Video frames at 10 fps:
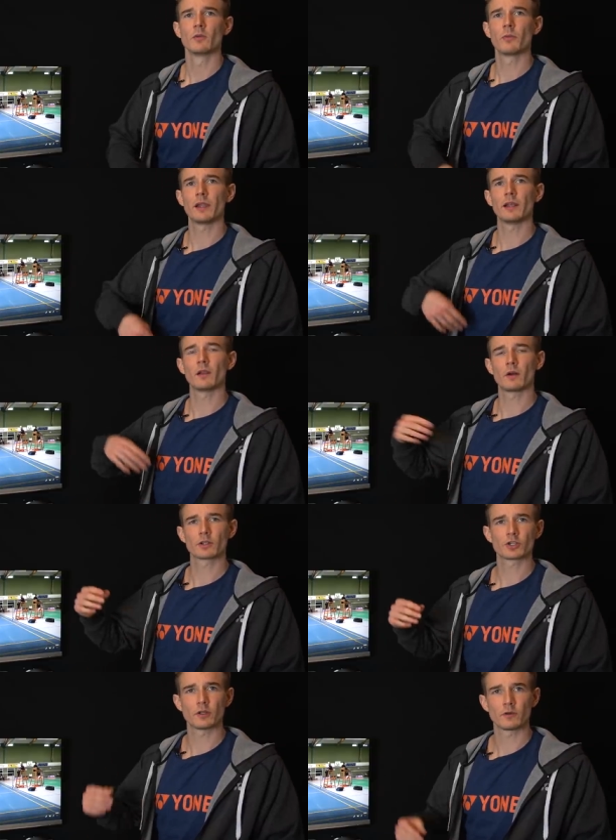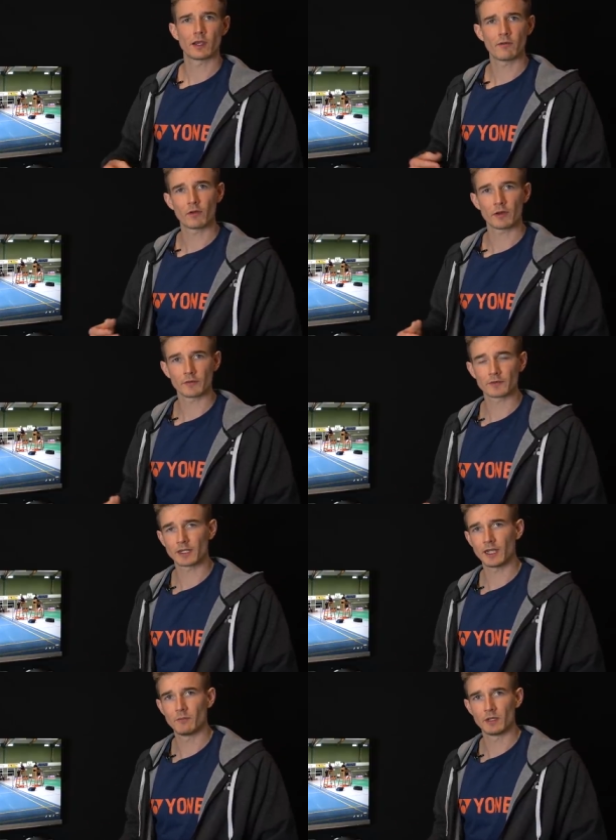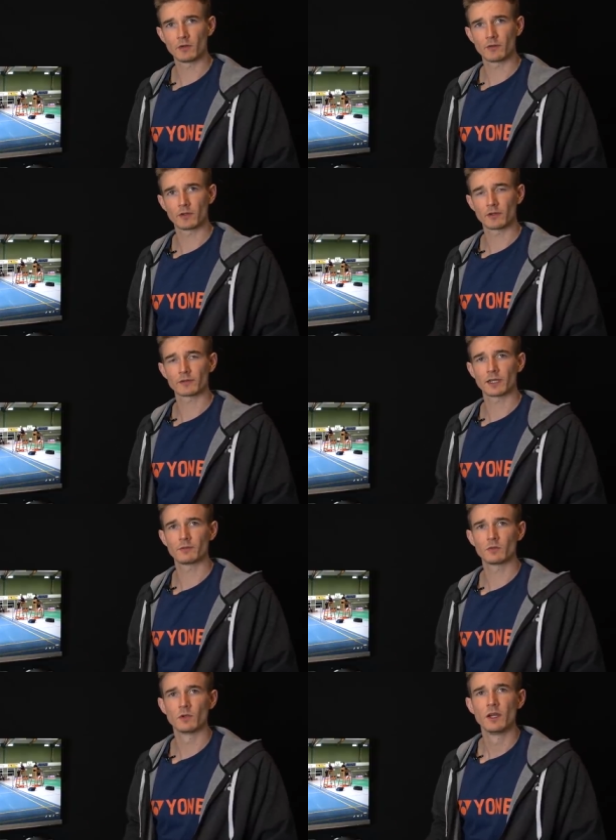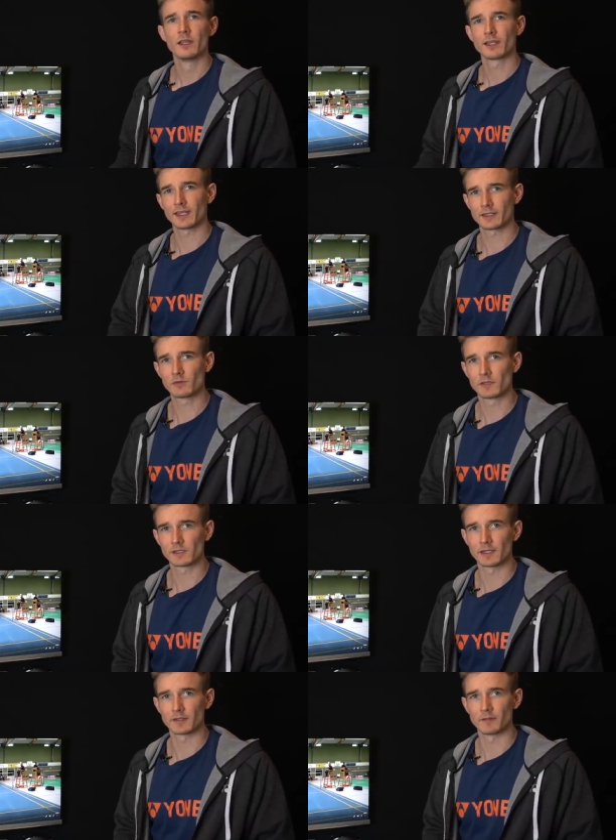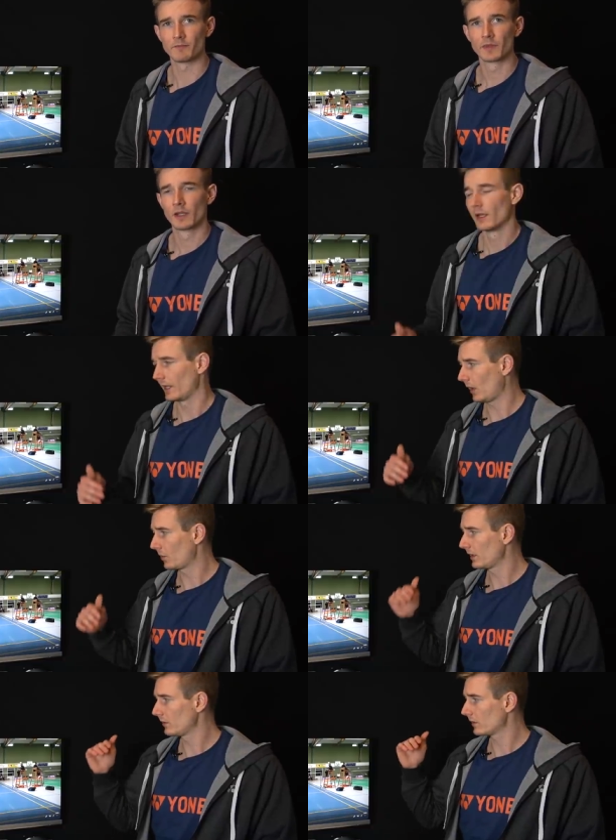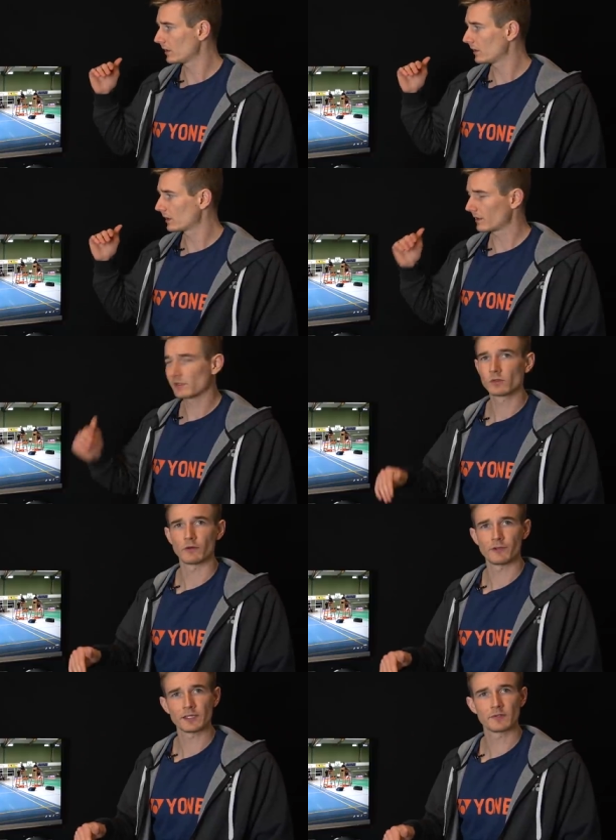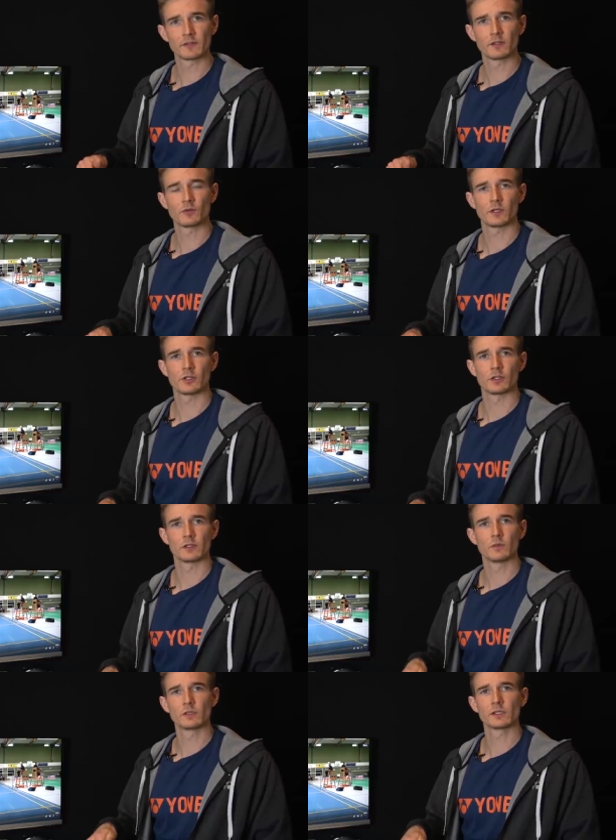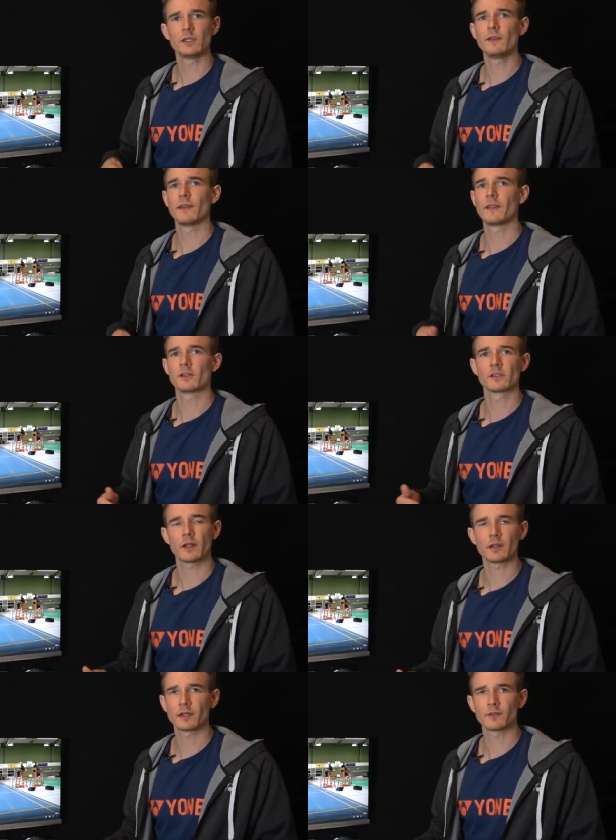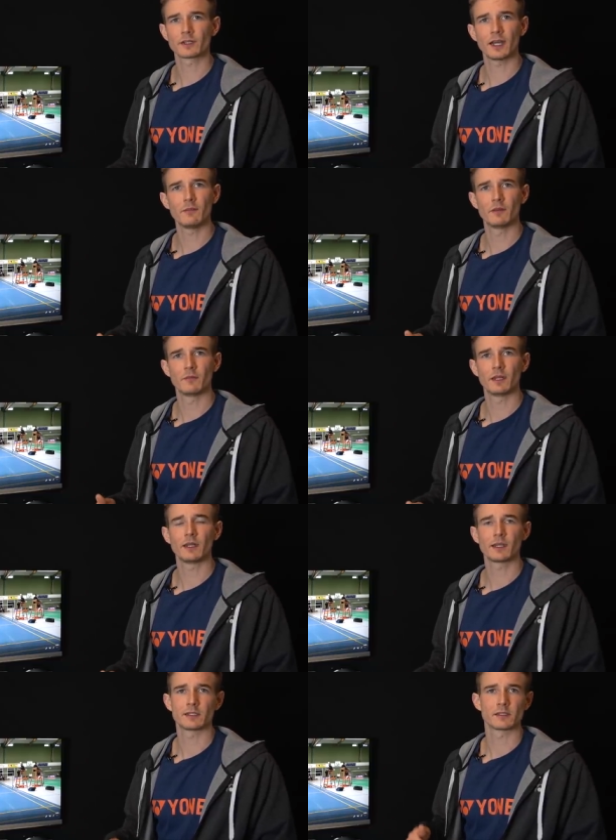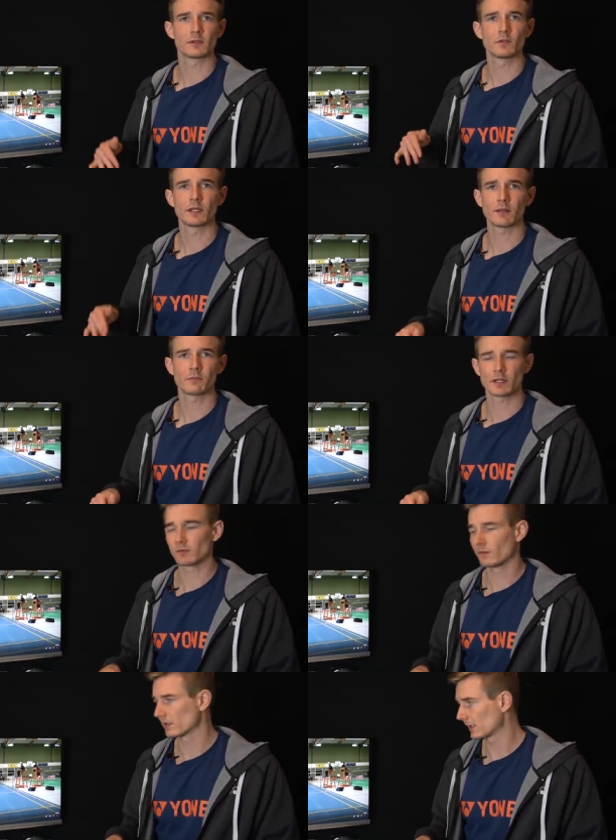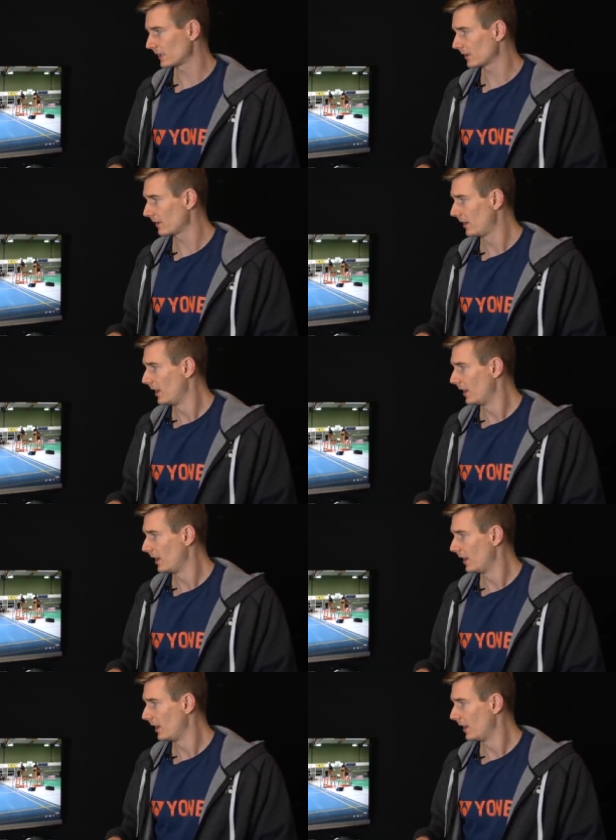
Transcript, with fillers: you play a long shot, you have a lot of time and you have enough time to get to the center. Now when it comes to offensive situations, you will see that there's not enough time, many cases, to get back to the center.